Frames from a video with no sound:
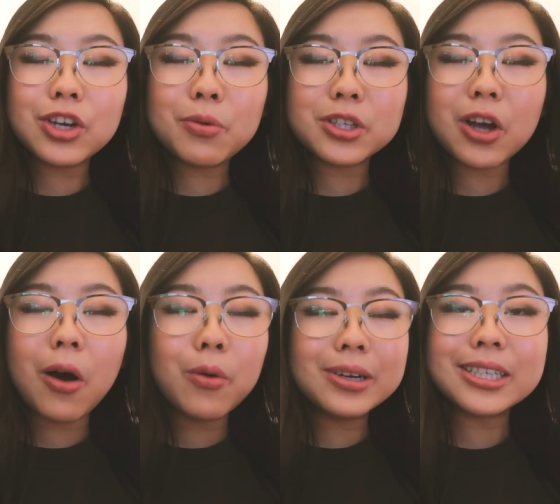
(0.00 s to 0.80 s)
do. It's
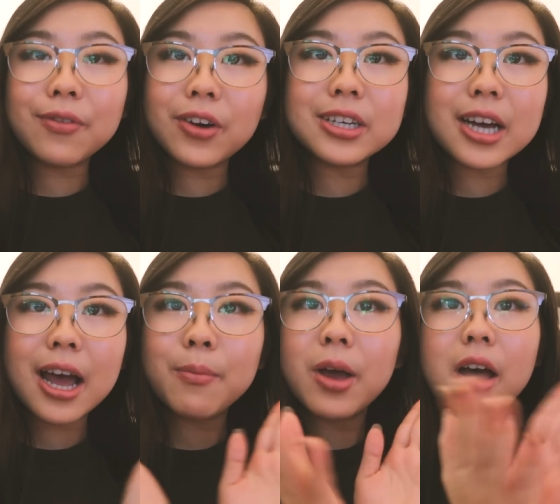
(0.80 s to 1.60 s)
always a fun
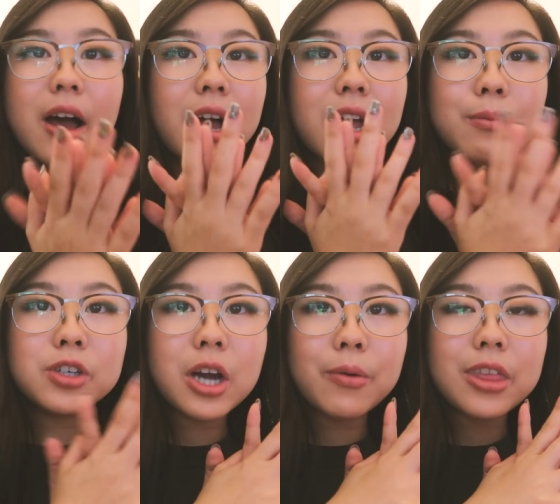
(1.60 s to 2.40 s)
time. Come
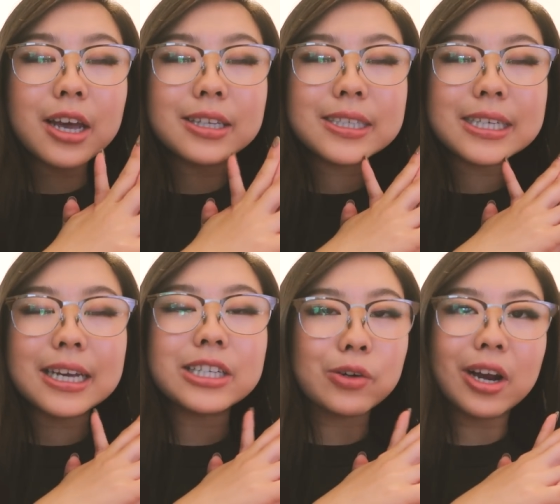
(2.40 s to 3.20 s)
and chat with us.
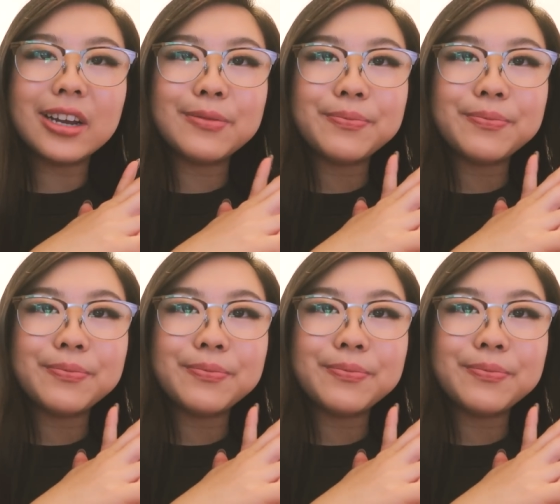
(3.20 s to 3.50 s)
It's great.